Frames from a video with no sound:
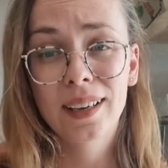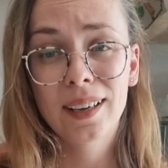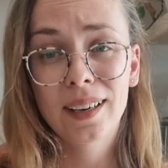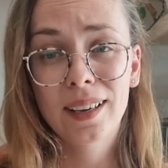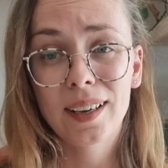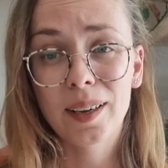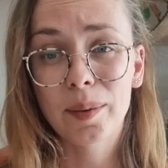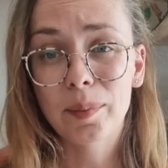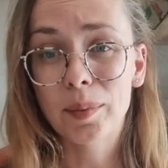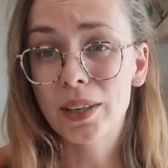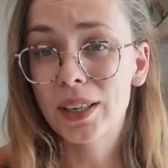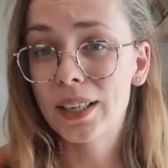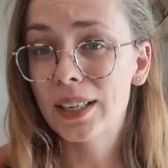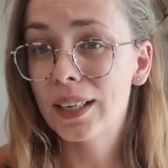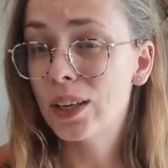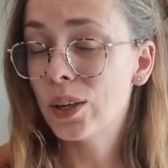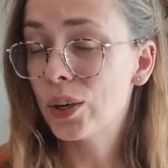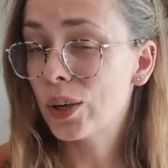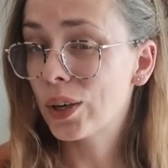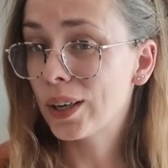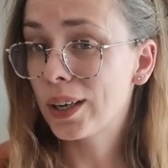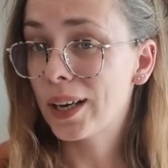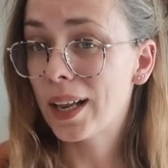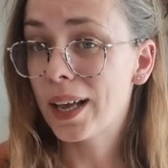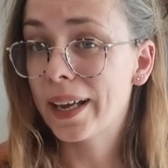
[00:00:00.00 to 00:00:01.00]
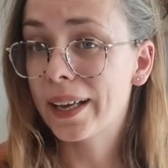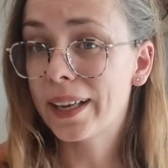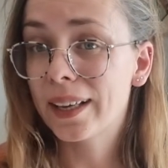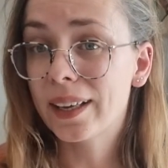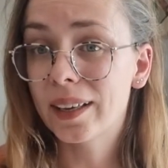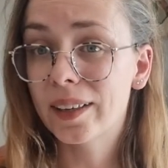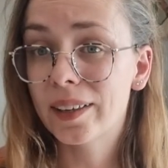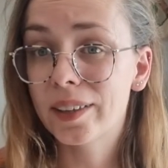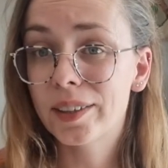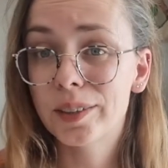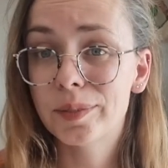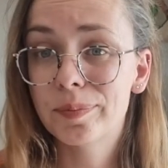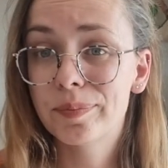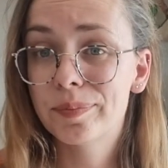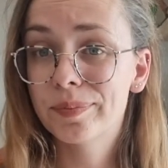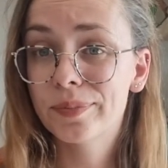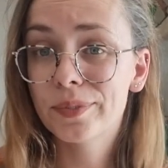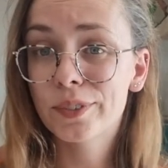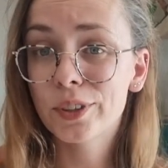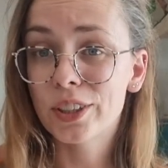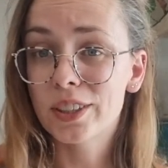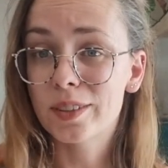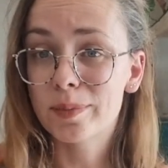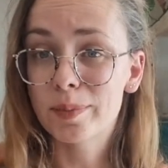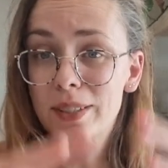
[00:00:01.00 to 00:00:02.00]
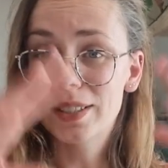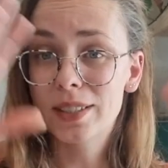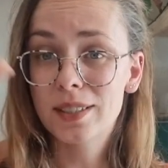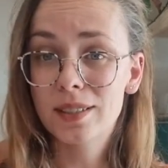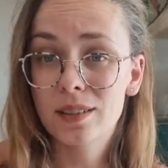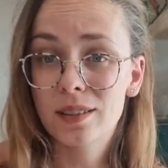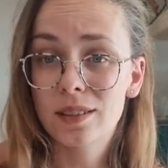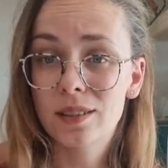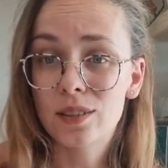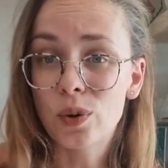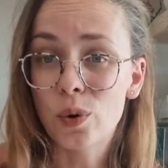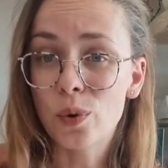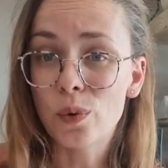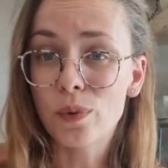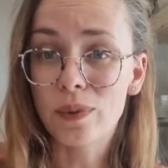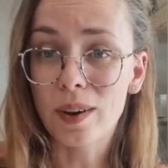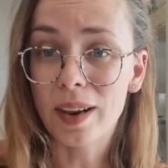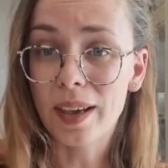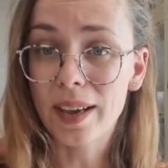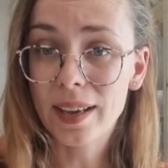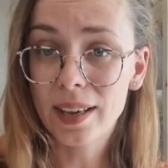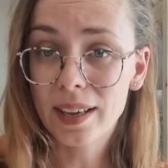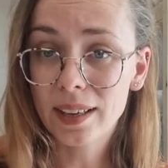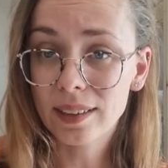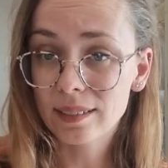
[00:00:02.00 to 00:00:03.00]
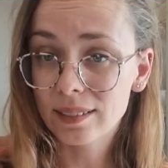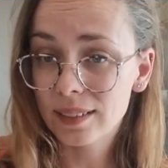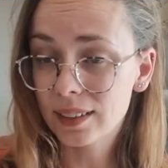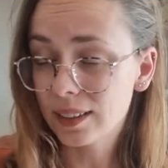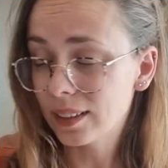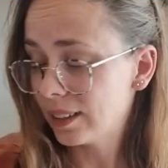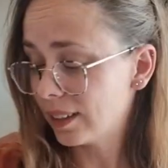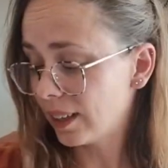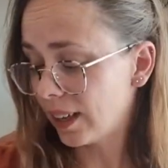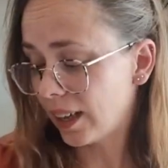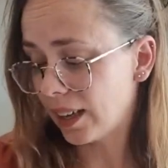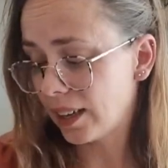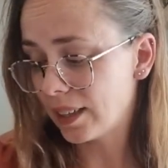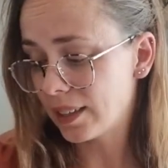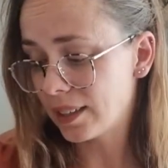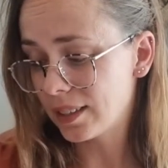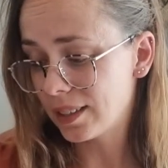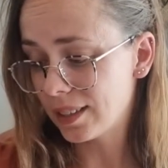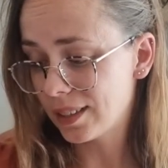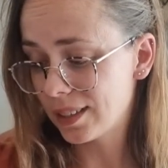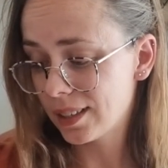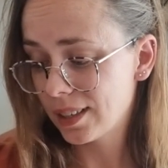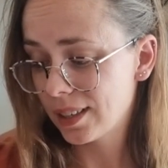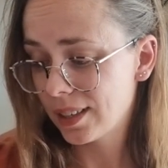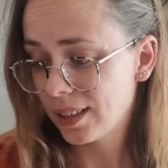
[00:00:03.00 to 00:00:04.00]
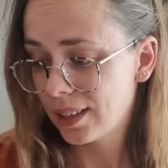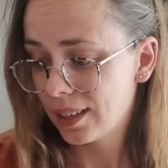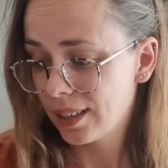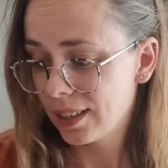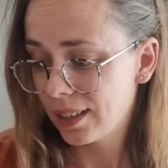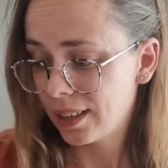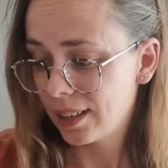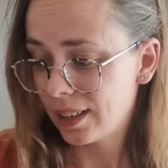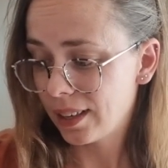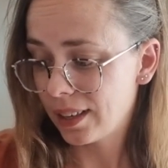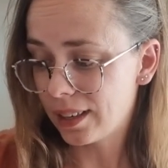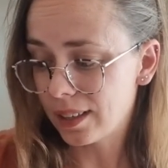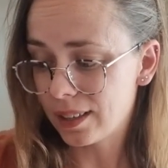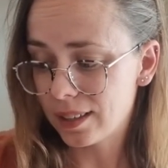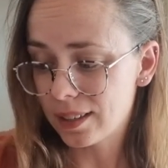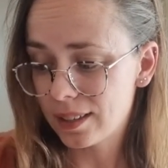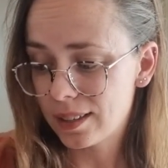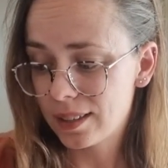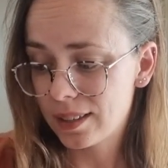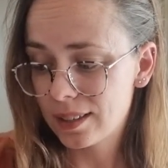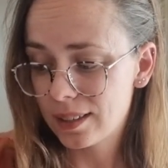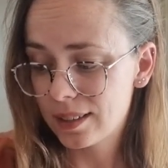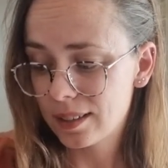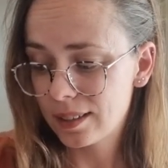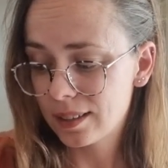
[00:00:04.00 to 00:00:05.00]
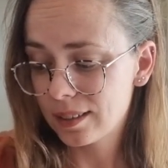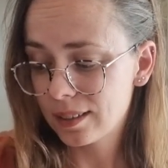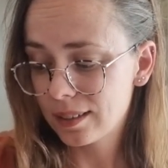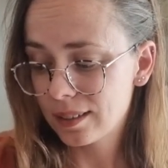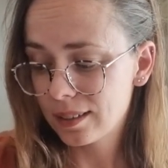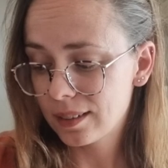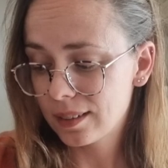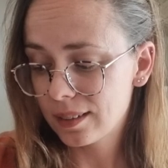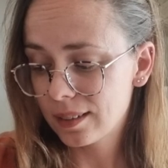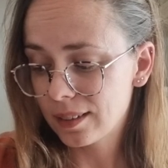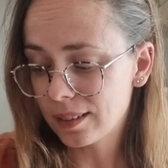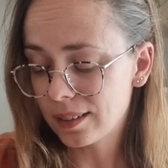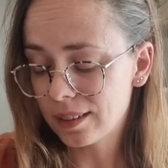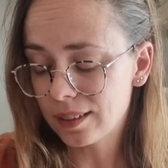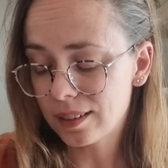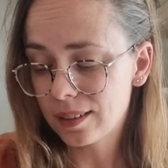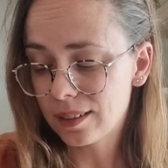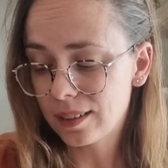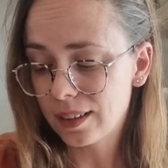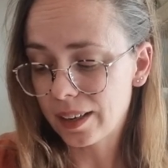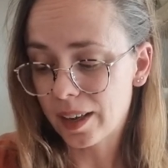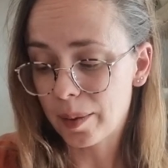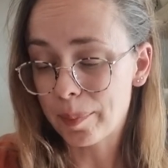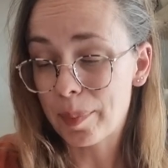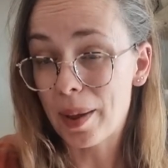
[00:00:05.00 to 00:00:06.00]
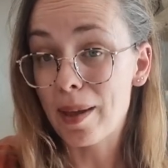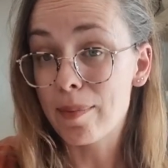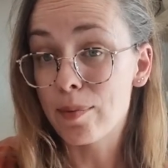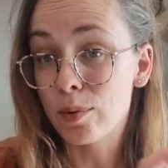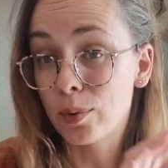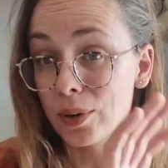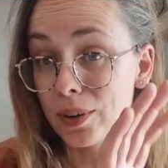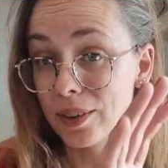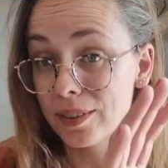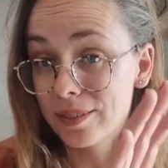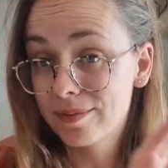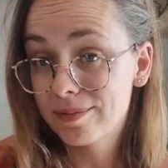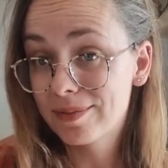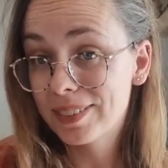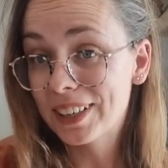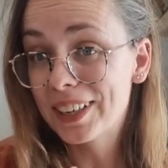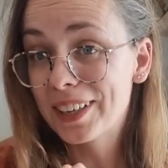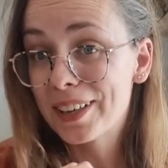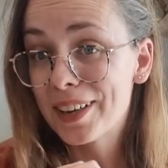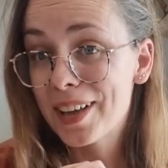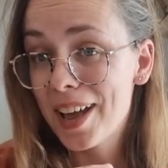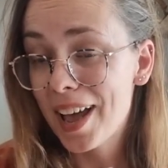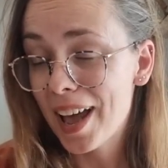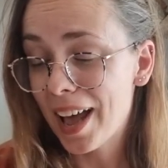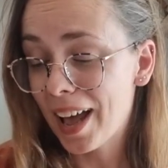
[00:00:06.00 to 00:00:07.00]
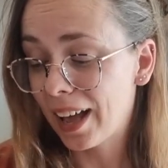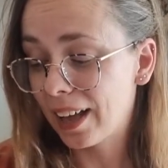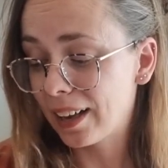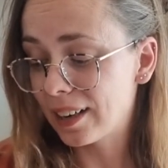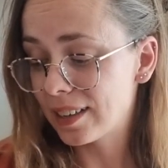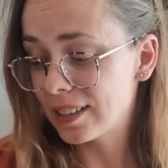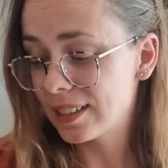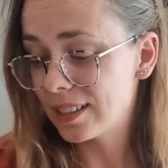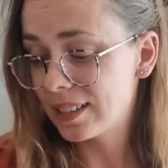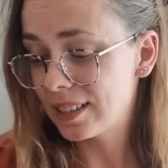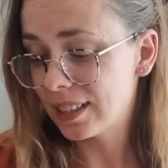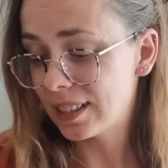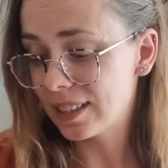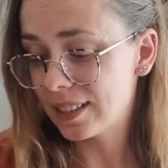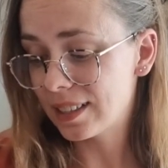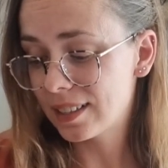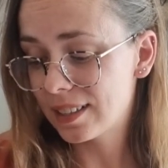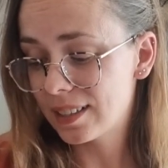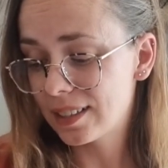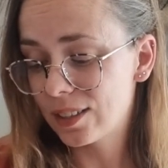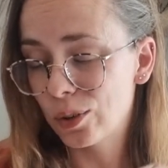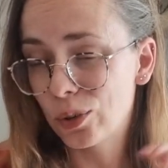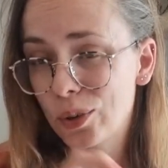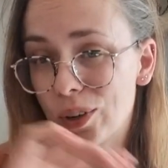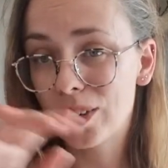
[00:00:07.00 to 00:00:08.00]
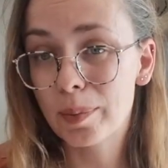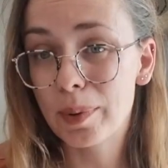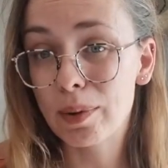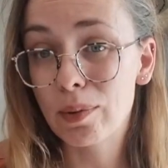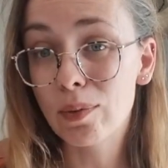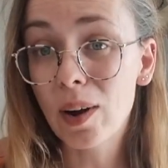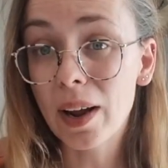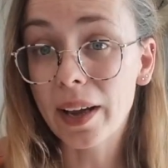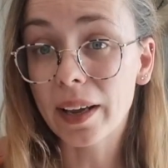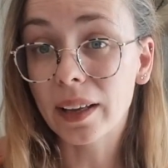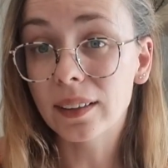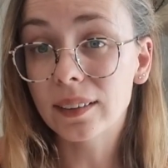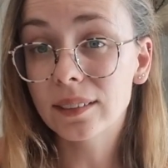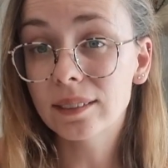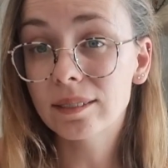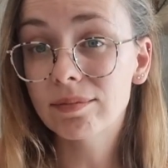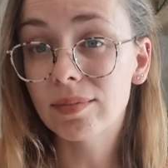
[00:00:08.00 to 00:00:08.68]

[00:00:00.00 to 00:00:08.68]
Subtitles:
I'm gonna look like a Christmas snowflake, and it's like a paper one and it's not going to be right.